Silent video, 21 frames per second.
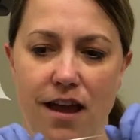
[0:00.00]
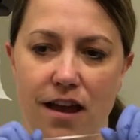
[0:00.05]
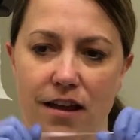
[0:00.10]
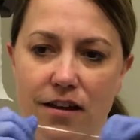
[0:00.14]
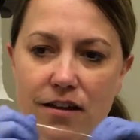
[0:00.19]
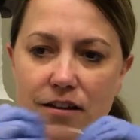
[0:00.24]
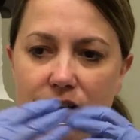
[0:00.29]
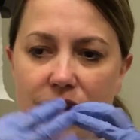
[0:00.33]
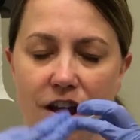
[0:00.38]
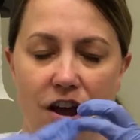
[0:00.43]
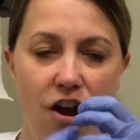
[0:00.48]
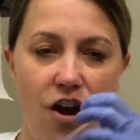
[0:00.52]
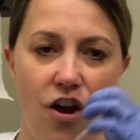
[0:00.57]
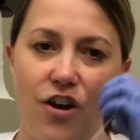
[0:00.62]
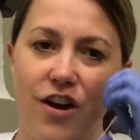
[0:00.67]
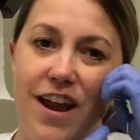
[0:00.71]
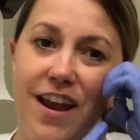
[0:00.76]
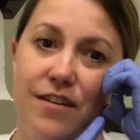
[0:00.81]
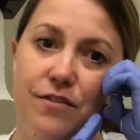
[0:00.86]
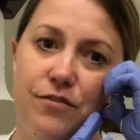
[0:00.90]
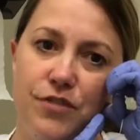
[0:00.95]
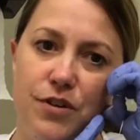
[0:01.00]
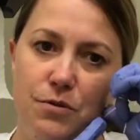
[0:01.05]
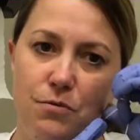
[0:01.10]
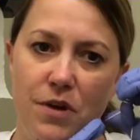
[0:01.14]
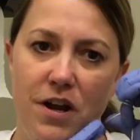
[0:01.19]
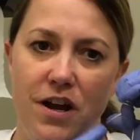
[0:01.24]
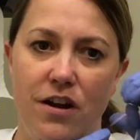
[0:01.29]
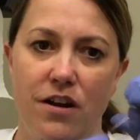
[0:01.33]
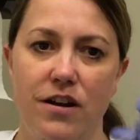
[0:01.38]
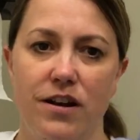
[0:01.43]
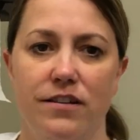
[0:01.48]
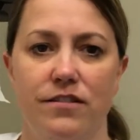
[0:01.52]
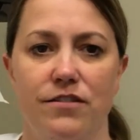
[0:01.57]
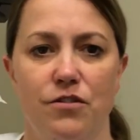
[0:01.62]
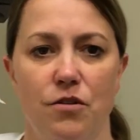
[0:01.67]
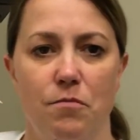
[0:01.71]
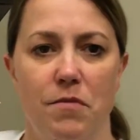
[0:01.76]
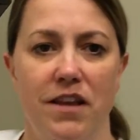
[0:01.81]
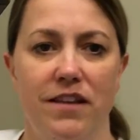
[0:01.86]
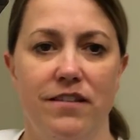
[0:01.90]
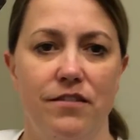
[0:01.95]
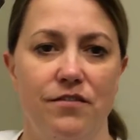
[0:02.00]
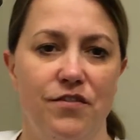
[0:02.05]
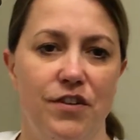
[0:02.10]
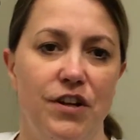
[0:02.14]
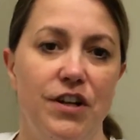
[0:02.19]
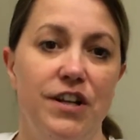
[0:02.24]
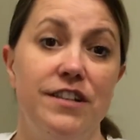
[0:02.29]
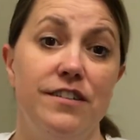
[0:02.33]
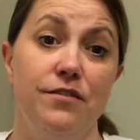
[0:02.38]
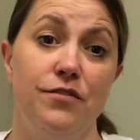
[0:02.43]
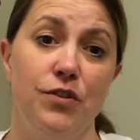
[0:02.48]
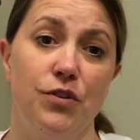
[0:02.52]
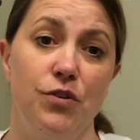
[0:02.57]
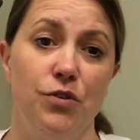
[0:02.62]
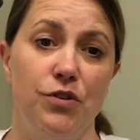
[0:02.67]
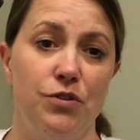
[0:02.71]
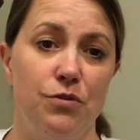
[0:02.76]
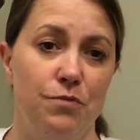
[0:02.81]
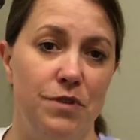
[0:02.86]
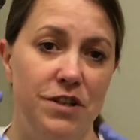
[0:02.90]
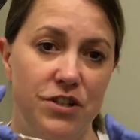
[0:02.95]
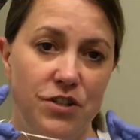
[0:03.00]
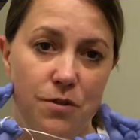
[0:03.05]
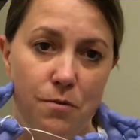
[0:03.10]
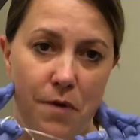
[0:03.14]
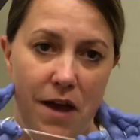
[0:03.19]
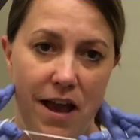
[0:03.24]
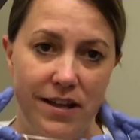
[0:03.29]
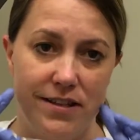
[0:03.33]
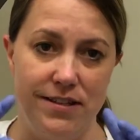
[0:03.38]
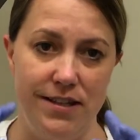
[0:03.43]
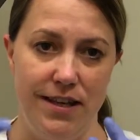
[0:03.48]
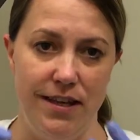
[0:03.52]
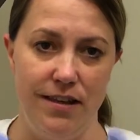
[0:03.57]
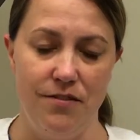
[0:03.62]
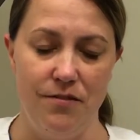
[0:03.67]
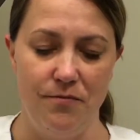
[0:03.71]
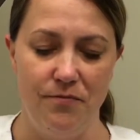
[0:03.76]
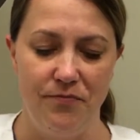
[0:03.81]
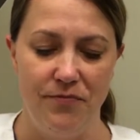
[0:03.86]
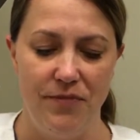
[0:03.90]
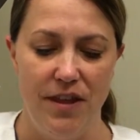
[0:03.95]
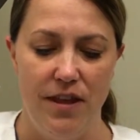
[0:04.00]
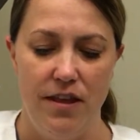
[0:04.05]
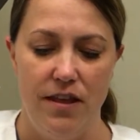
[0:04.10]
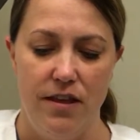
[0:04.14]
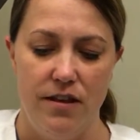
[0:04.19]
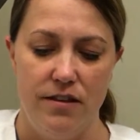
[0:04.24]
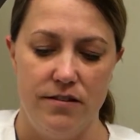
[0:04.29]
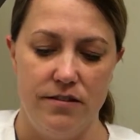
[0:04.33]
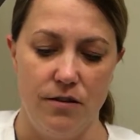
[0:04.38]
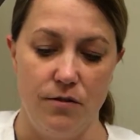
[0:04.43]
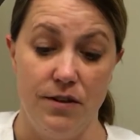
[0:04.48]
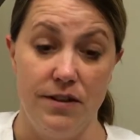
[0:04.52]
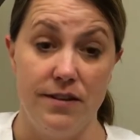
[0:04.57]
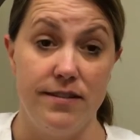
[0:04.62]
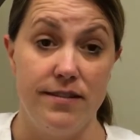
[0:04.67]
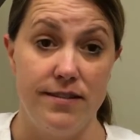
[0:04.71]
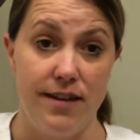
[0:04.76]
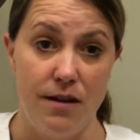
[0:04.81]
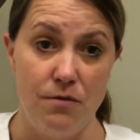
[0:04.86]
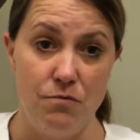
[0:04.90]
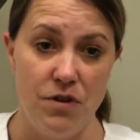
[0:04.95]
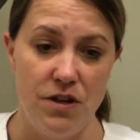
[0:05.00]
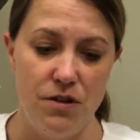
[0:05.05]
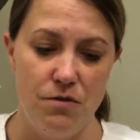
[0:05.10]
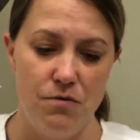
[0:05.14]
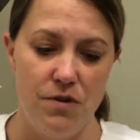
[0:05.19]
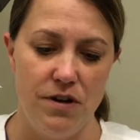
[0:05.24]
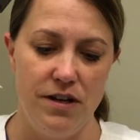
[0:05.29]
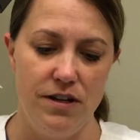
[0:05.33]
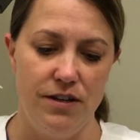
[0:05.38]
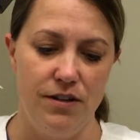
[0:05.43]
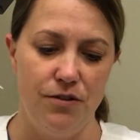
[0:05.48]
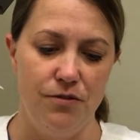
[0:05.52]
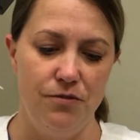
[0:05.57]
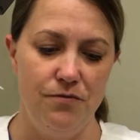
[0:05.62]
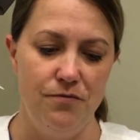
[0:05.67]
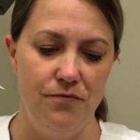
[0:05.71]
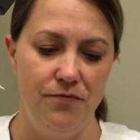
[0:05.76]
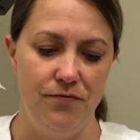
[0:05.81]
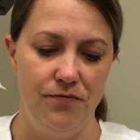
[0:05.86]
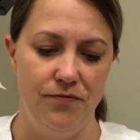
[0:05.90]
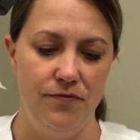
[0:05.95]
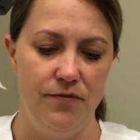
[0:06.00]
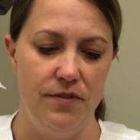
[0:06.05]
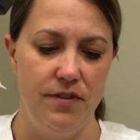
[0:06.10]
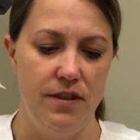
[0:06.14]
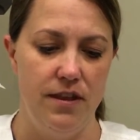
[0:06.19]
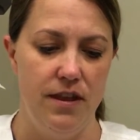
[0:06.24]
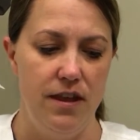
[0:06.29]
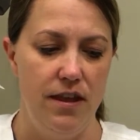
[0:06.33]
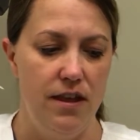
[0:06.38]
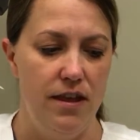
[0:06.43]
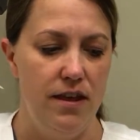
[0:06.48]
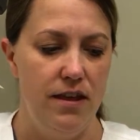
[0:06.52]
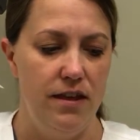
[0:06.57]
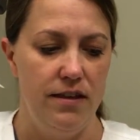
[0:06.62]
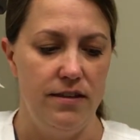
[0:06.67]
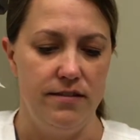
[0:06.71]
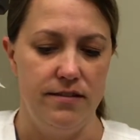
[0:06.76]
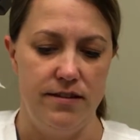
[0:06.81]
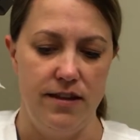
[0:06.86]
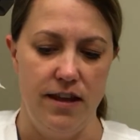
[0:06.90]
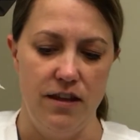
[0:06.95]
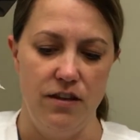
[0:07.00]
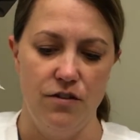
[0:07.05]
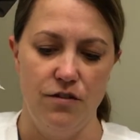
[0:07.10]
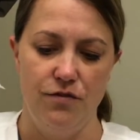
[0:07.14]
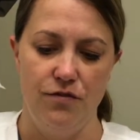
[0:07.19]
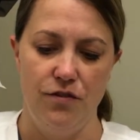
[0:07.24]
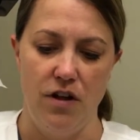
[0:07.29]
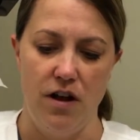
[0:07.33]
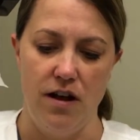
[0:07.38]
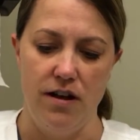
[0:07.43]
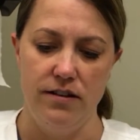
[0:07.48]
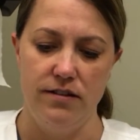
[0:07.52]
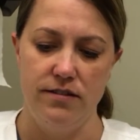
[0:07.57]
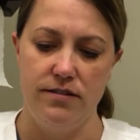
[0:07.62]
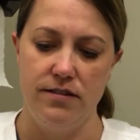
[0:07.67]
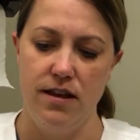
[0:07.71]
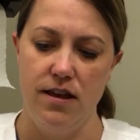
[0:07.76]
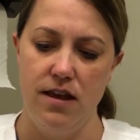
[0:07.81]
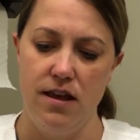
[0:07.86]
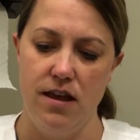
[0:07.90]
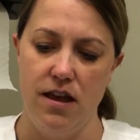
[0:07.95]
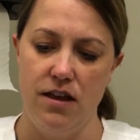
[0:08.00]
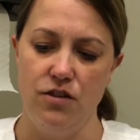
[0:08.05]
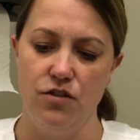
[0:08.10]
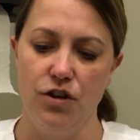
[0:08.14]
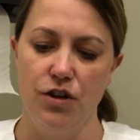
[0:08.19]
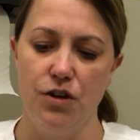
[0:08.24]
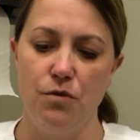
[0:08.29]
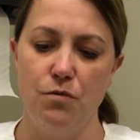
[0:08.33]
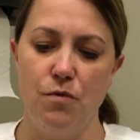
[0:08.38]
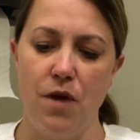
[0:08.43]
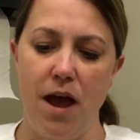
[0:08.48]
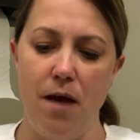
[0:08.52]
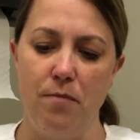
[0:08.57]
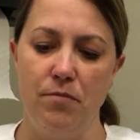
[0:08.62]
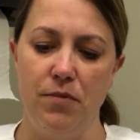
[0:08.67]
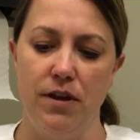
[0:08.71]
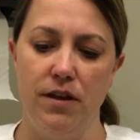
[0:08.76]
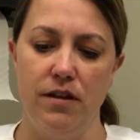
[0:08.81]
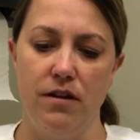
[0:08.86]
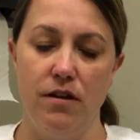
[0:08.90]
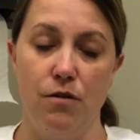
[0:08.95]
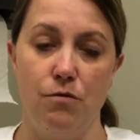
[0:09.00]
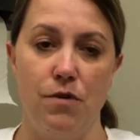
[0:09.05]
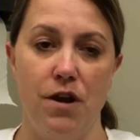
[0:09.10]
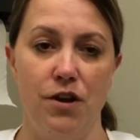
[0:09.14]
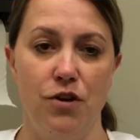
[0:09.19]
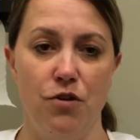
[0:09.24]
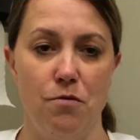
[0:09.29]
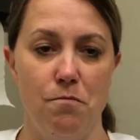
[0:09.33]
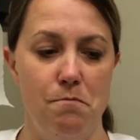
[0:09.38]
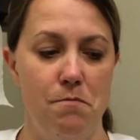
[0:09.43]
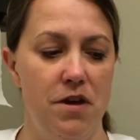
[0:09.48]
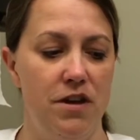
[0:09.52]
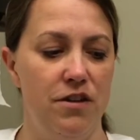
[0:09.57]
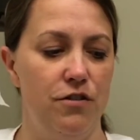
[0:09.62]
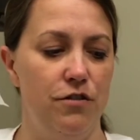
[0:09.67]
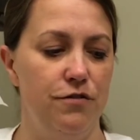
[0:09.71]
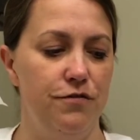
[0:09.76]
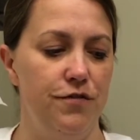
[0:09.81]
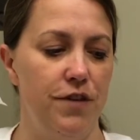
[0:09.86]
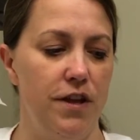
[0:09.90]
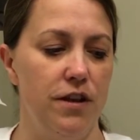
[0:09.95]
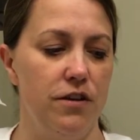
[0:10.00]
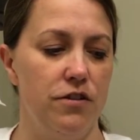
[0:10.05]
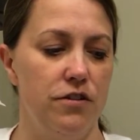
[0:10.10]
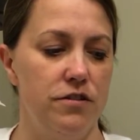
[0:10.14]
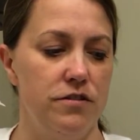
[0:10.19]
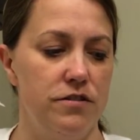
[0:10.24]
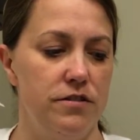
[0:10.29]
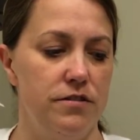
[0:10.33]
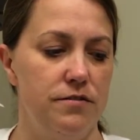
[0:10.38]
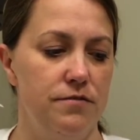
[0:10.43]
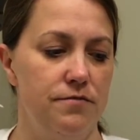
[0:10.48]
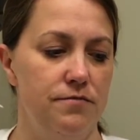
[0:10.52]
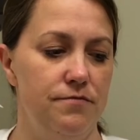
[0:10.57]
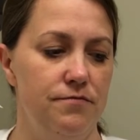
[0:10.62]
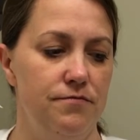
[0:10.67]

kind of are everywhere, and so it makes it very difficult to reach the back teeth. So instead what you want to do is take your floss and you're going to wrap it around your middle fingers.